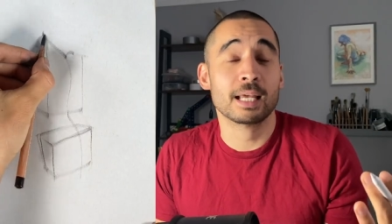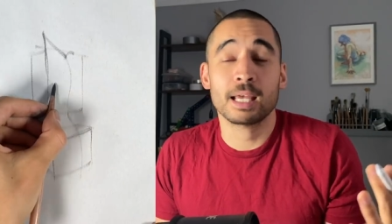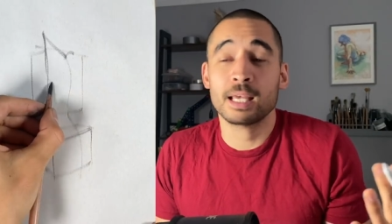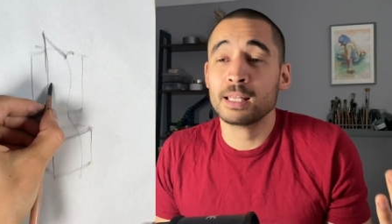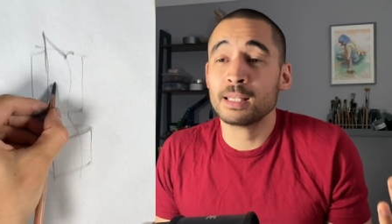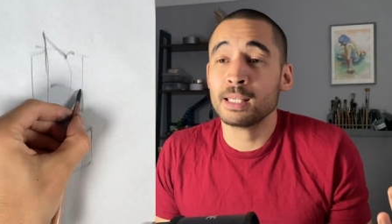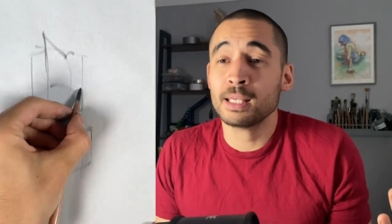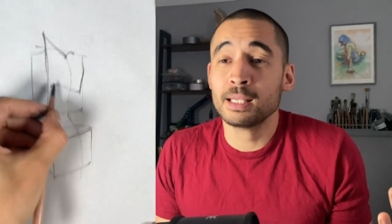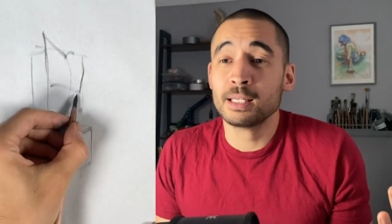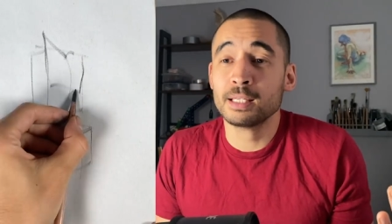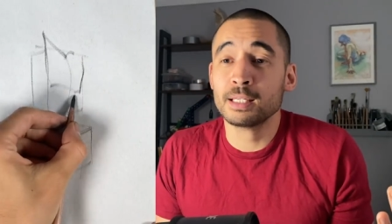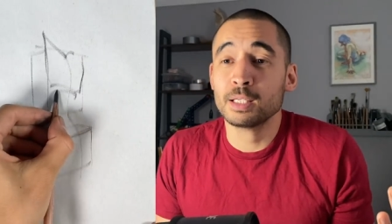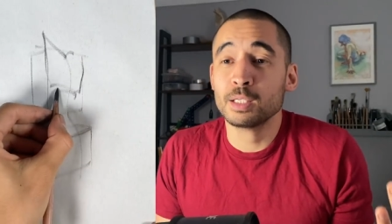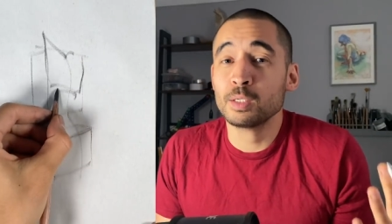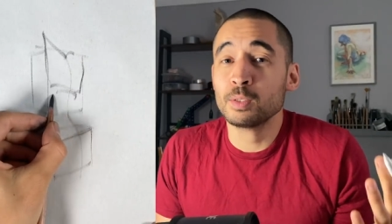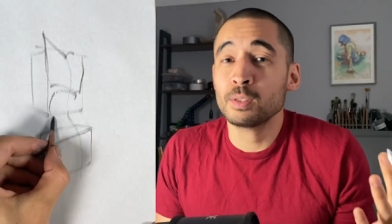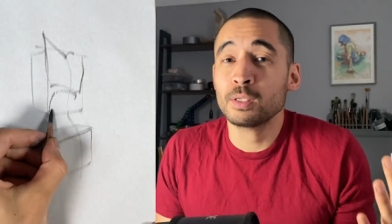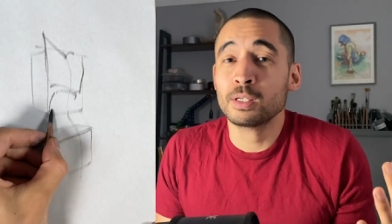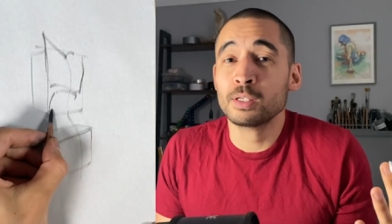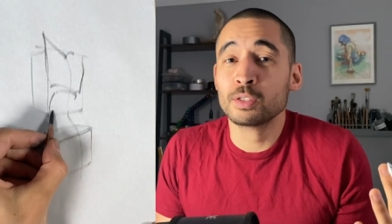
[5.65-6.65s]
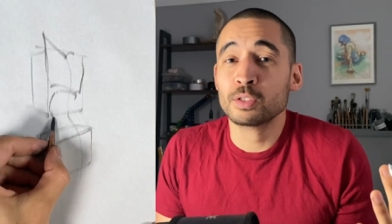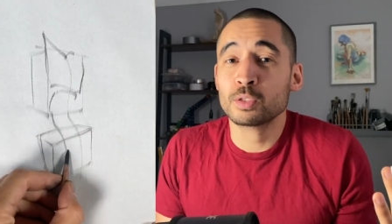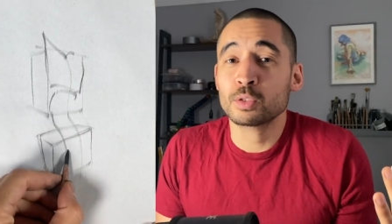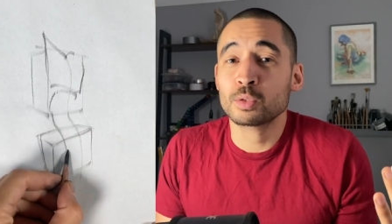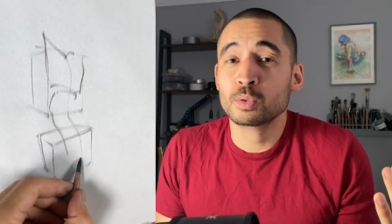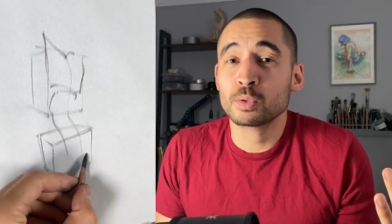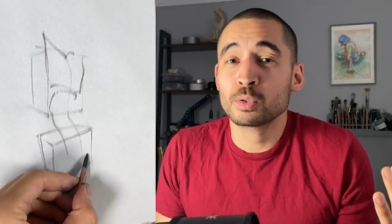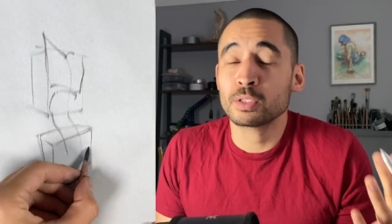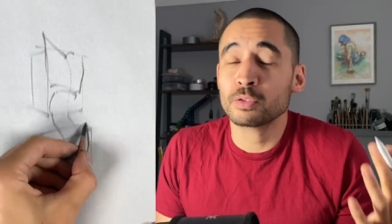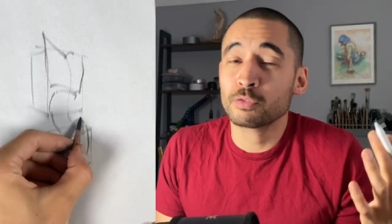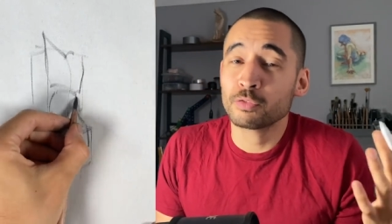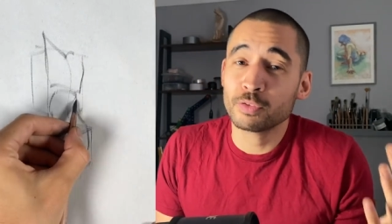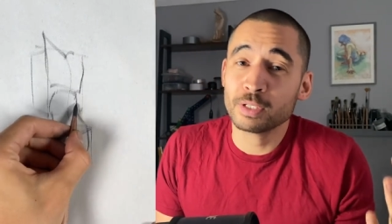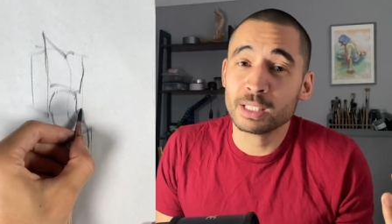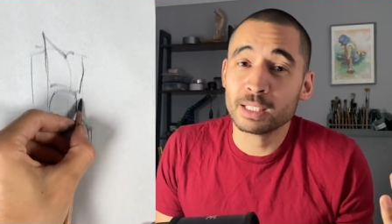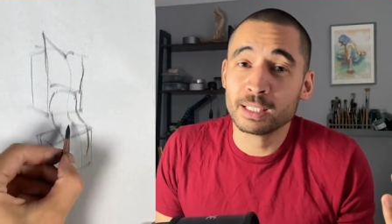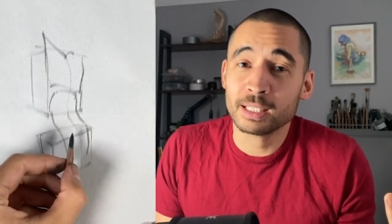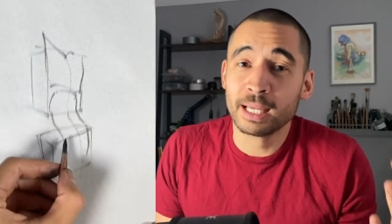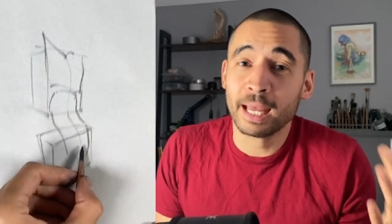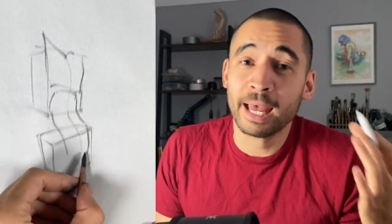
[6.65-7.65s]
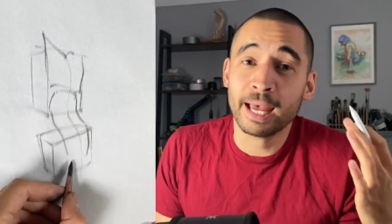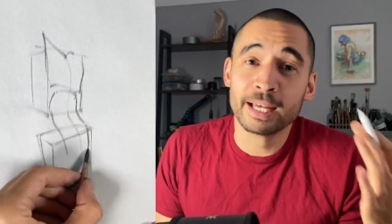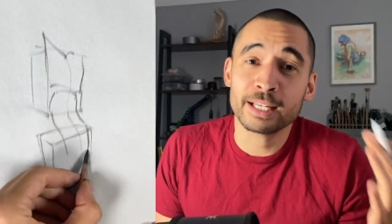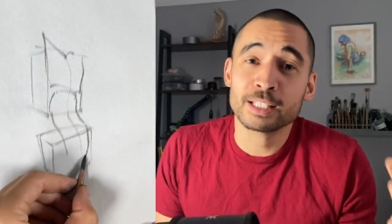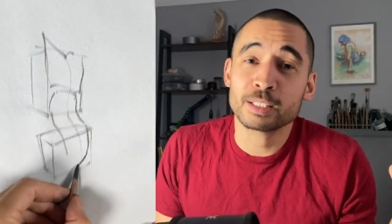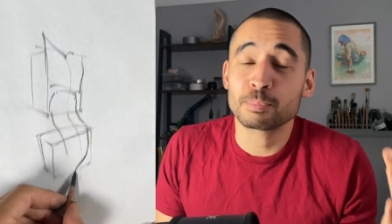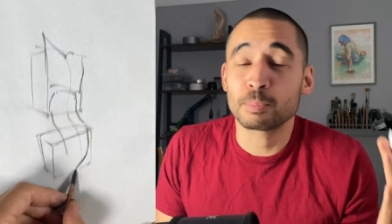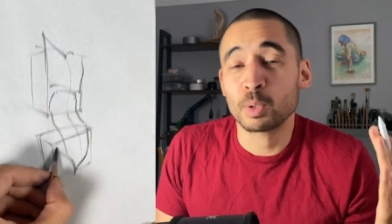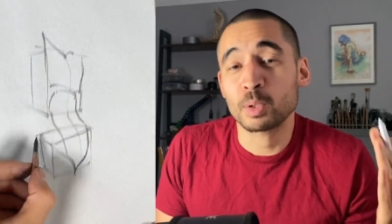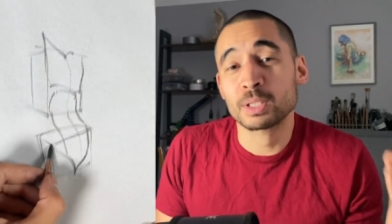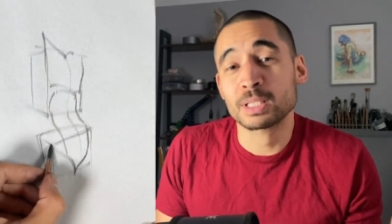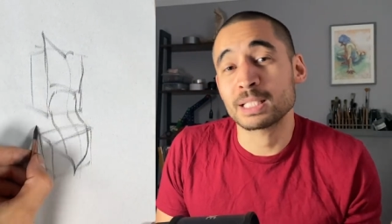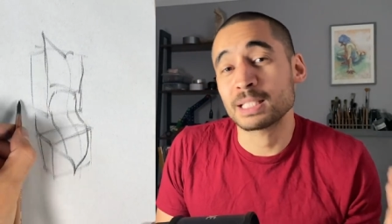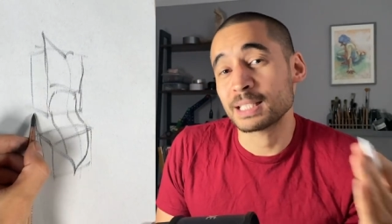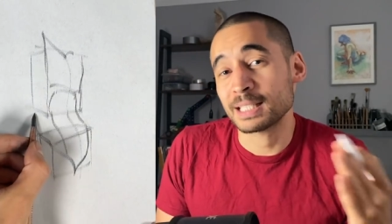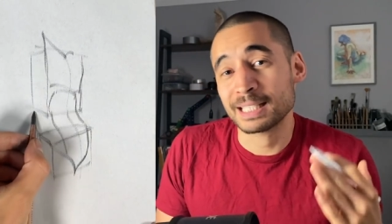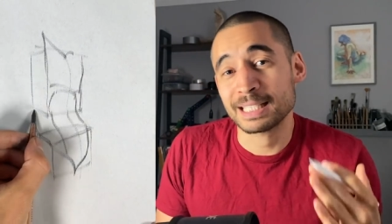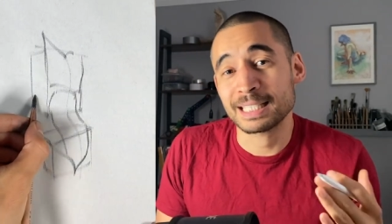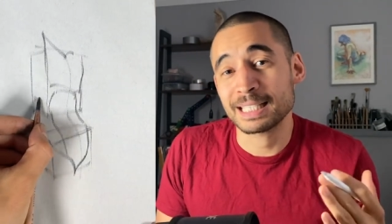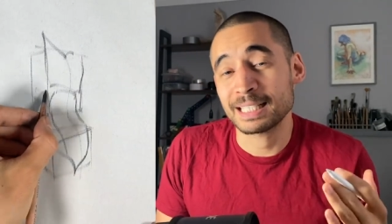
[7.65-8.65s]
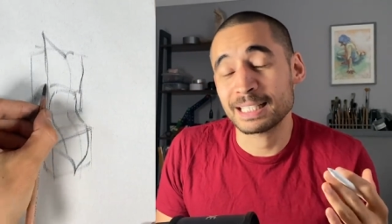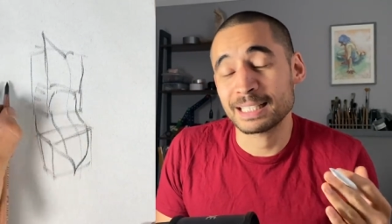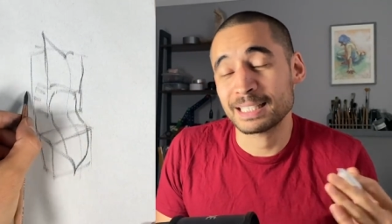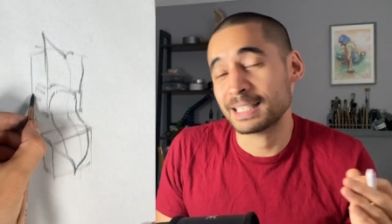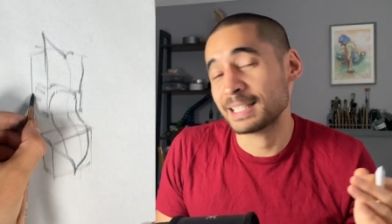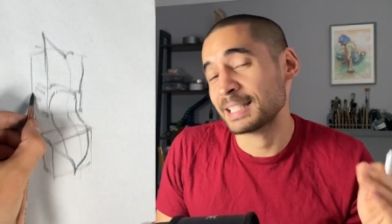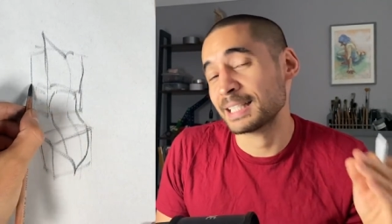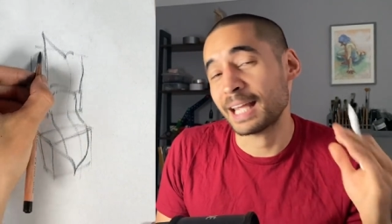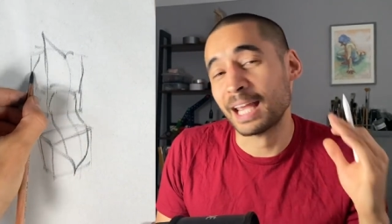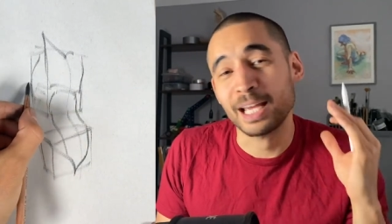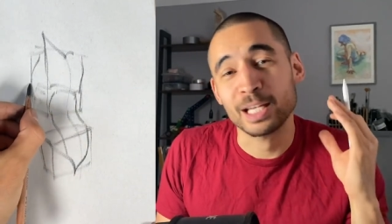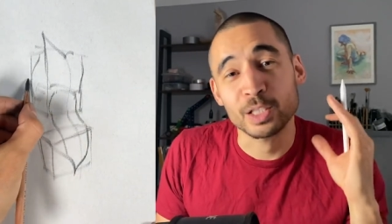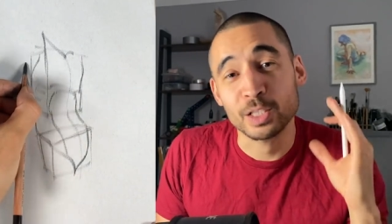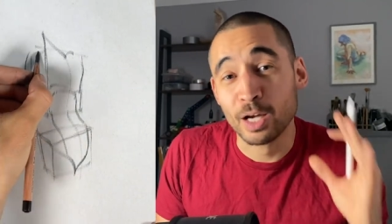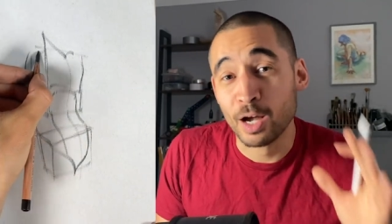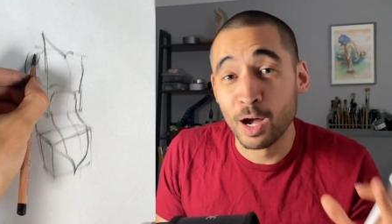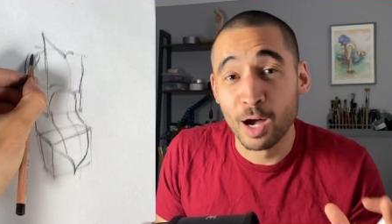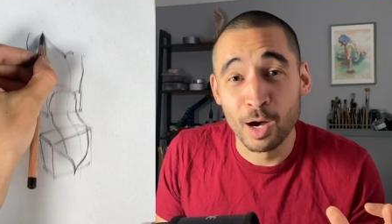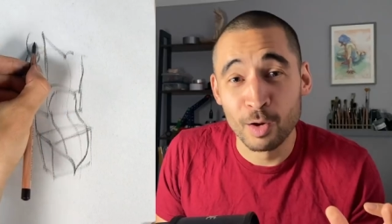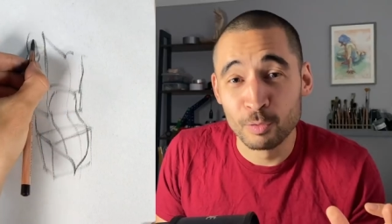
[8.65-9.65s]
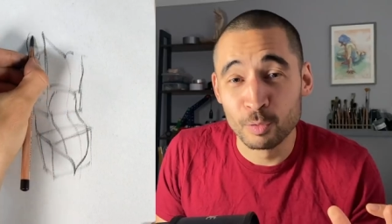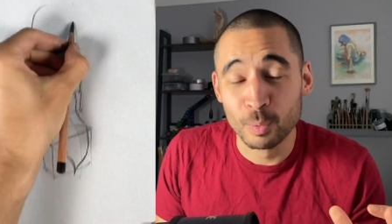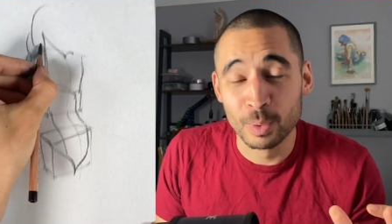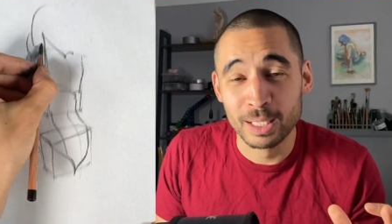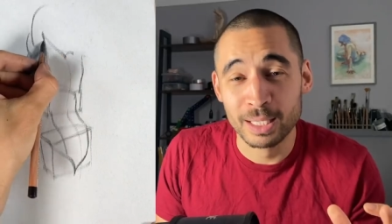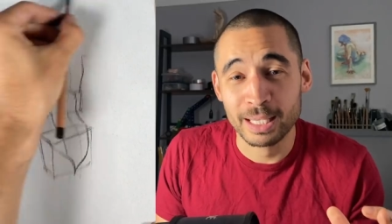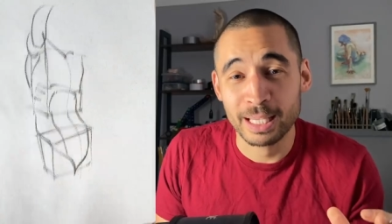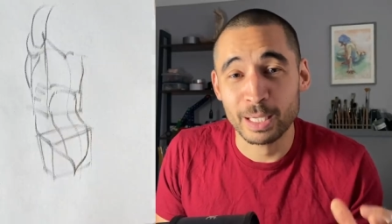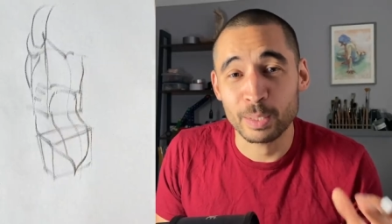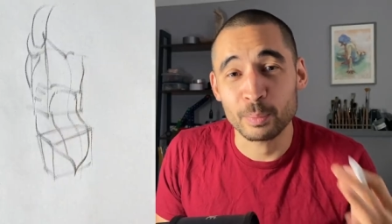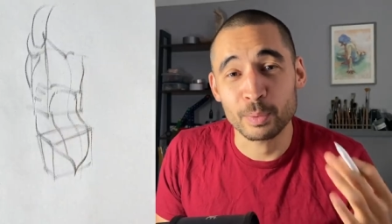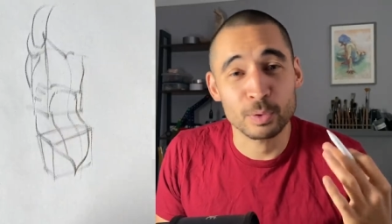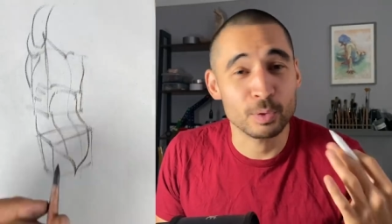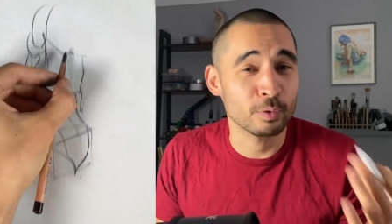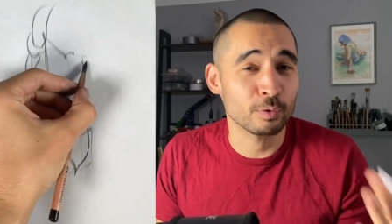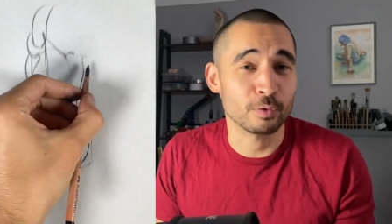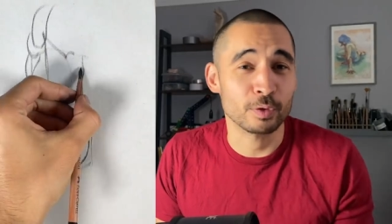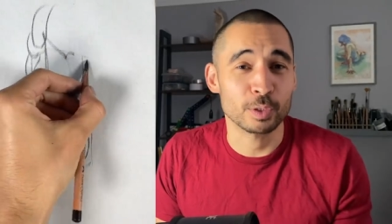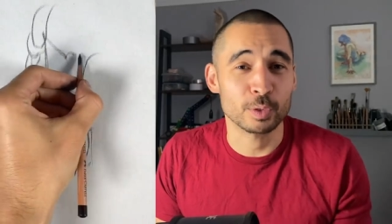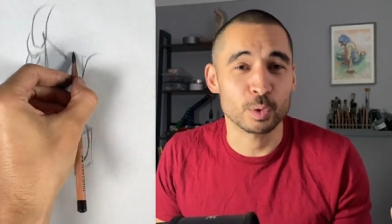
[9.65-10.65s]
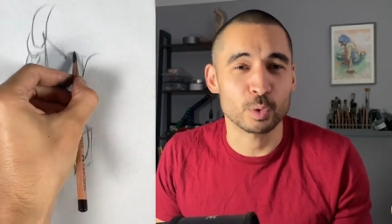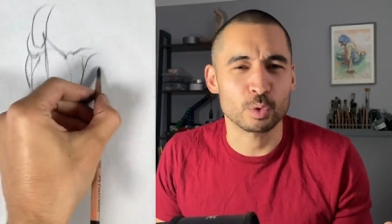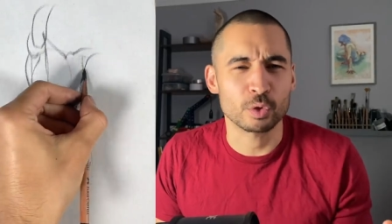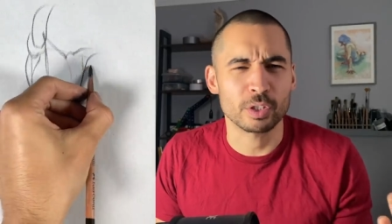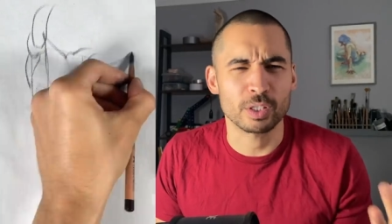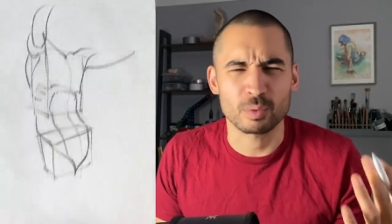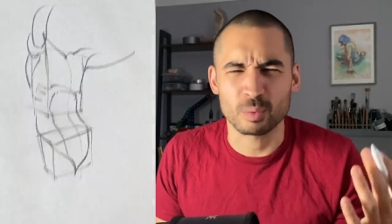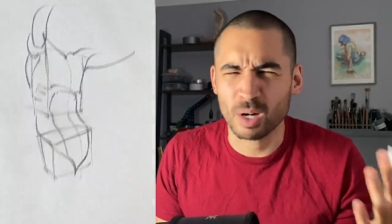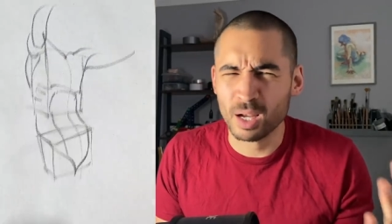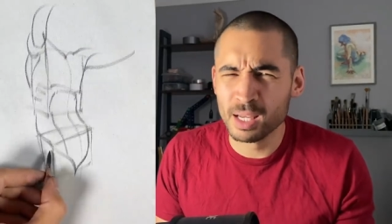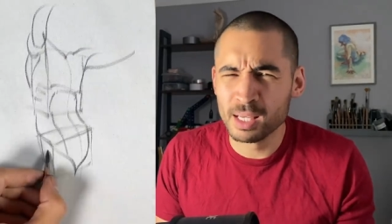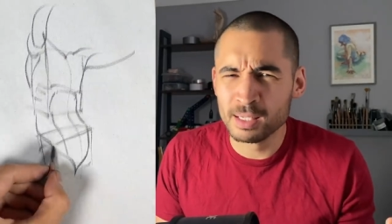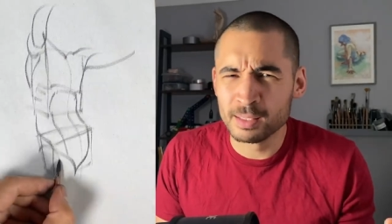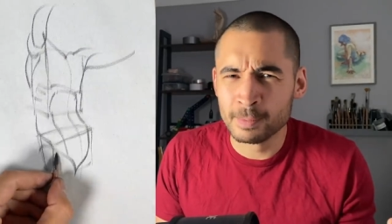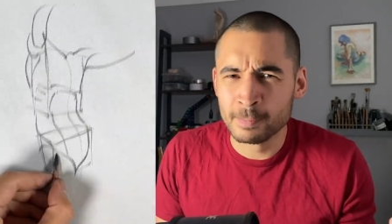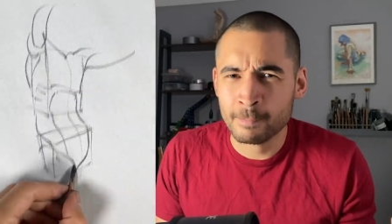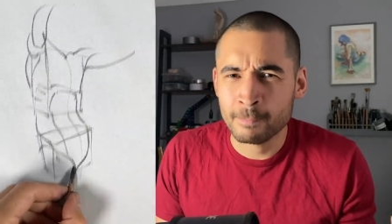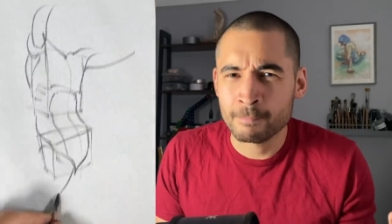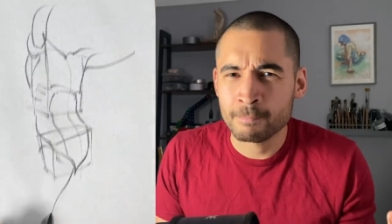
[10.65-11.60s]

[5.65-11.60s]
and then you learn to draw the figure as boxes and cylinders, and you're halfway there with your figure drawing, right?